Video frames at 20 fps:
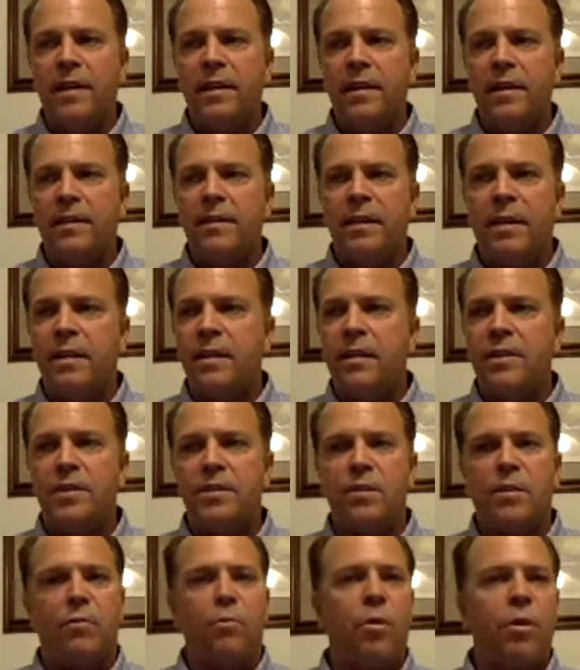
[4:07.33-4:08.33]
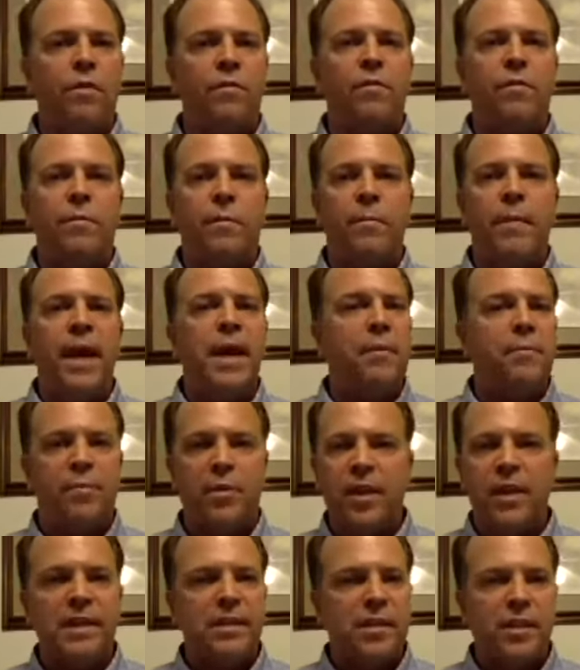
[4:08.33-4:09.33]
LinkedIn is one of the main
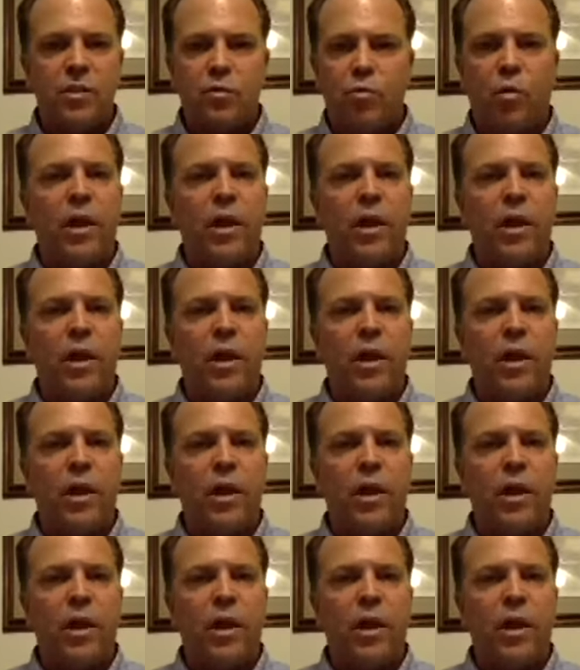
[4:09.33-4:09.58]
places